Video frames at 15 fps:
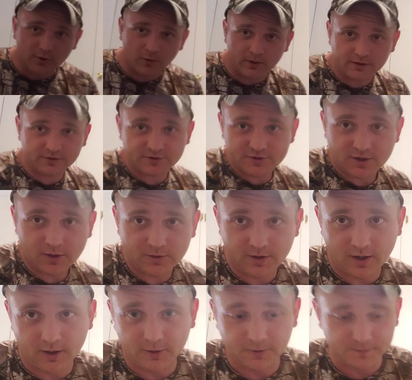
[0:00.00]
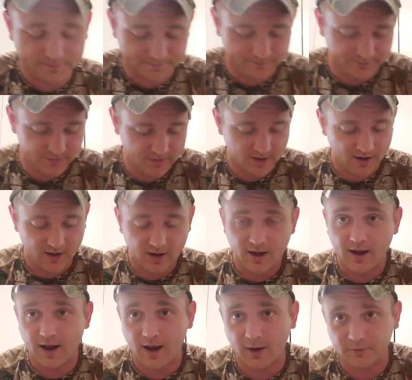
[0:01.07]
going to show y'all
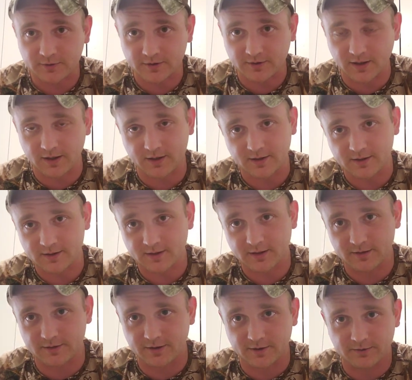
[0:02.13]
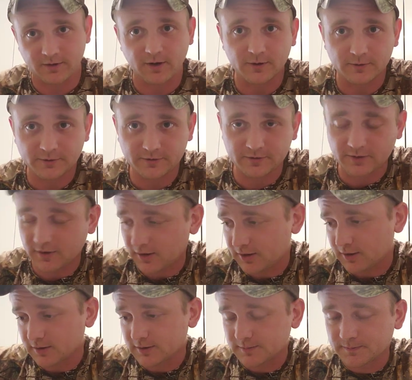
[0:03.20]
how to take a deer roast
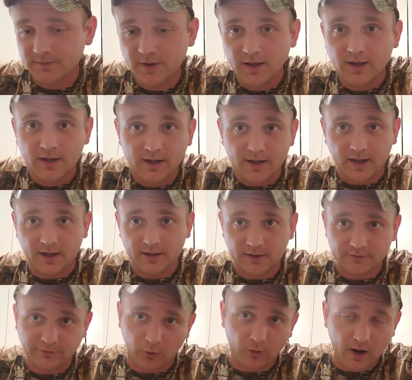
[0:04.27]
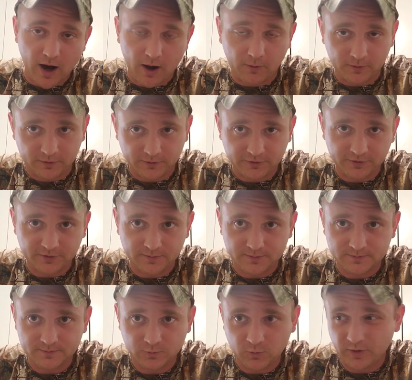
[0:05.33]
and in 4 hours
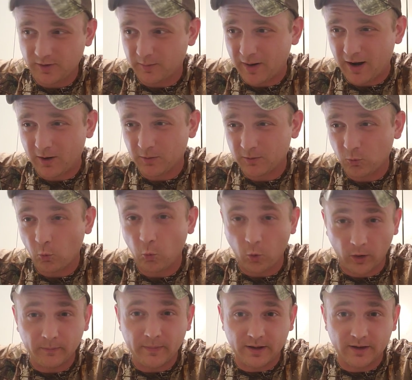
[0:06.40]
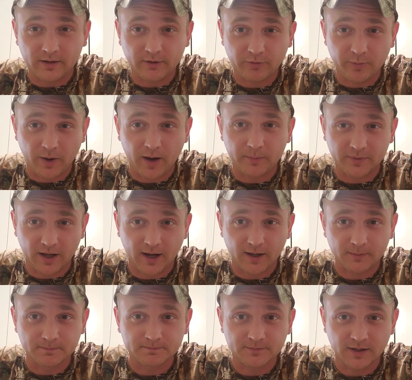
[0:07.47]
with about 1 minute of prep
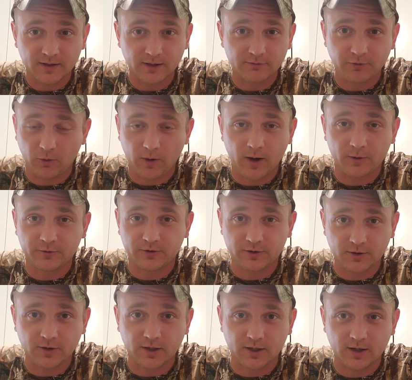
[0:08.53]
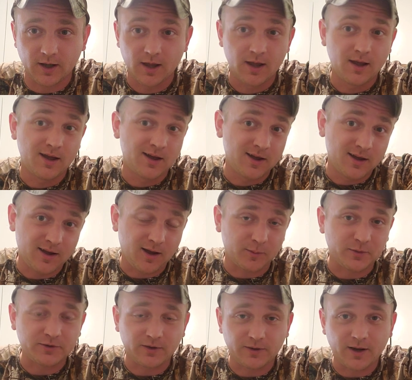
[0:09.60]
time and then 4 hours of cooking, I'm
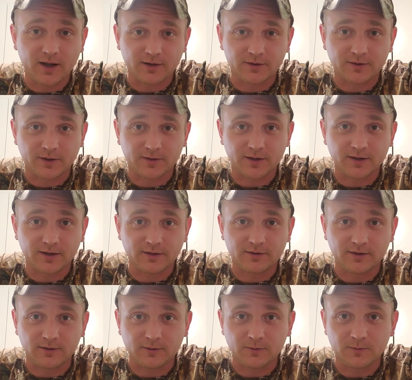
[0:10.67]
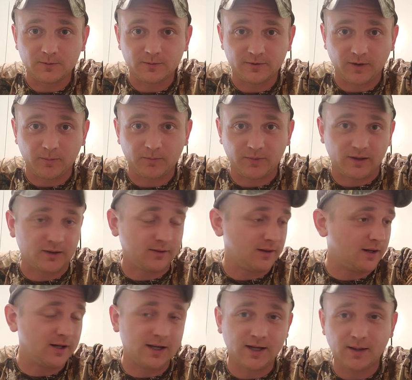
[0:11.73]
going to show you how to turn it into something
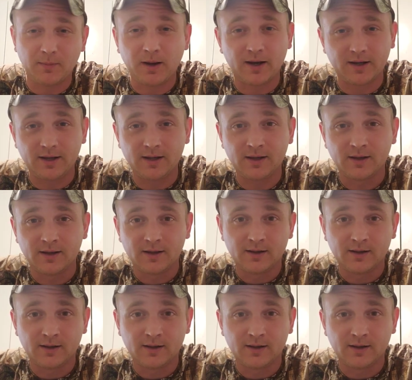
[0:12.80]
that anybody